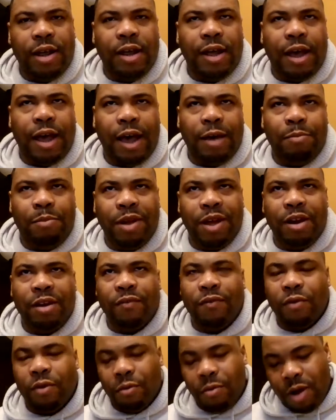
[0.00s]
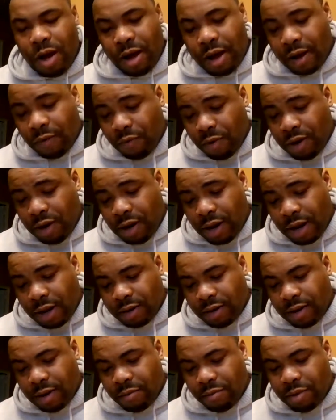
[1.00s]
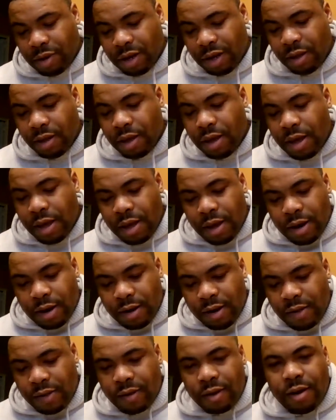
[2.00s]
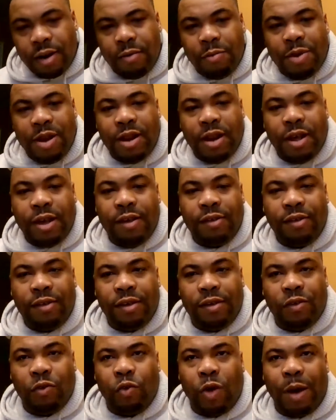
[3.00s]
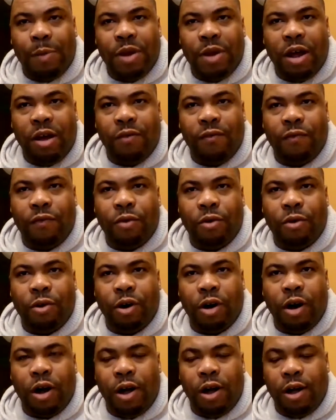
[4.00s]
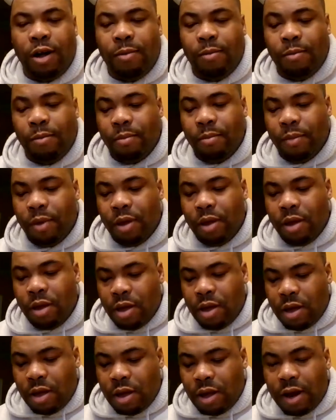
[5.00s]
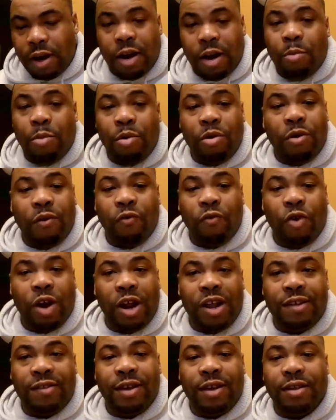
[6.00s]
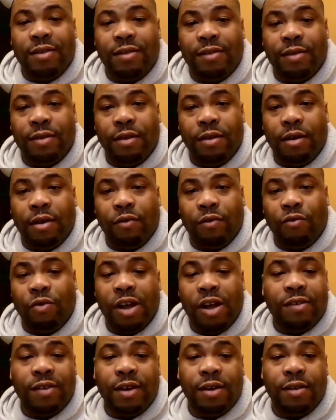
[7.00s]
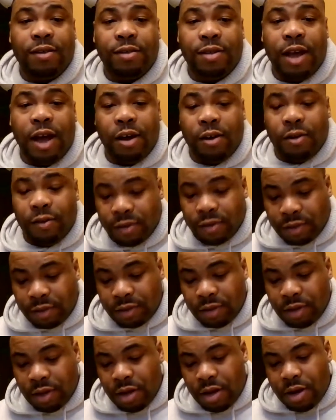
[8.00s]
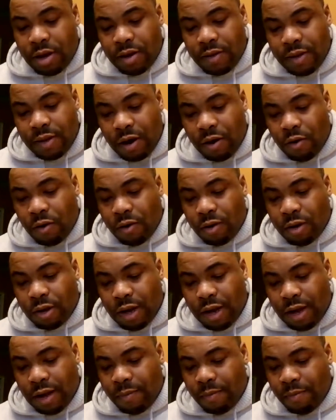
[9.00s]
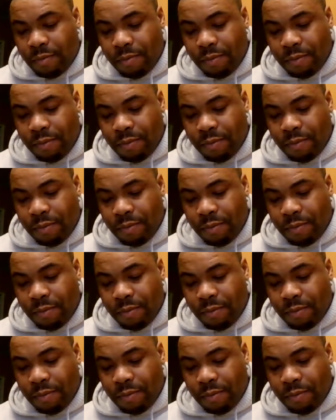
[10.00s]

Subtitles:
it. I played it for a while. I really liked it, but this could have been easily swapped out for a number of greatest hits titles that are